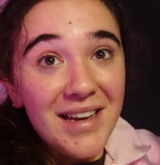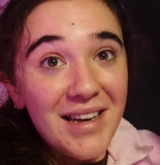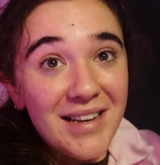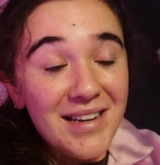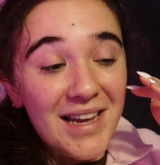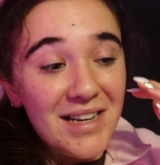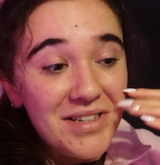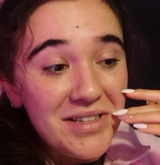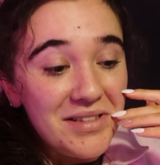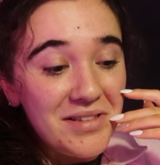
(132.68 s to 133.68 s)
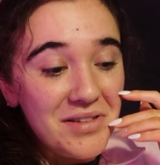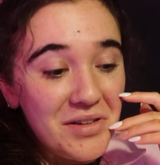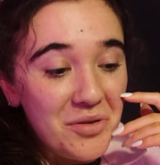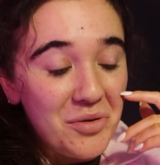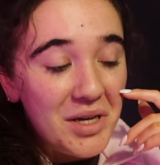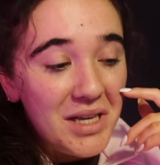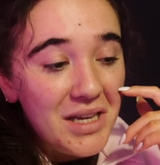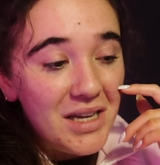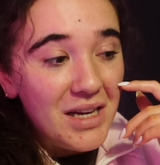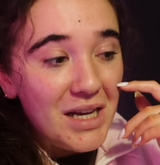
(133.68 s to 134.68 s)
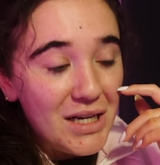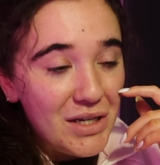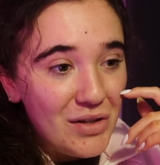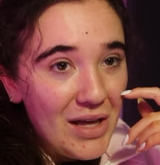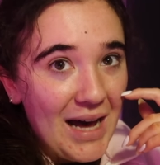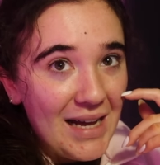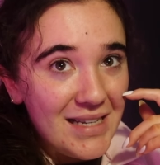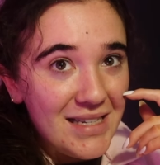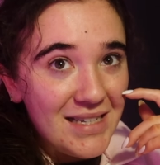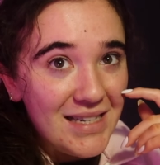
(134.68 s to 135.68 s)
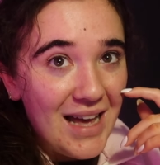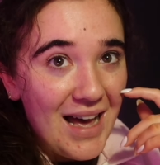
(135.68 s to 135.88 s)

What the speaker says: in ages, so gonna do that.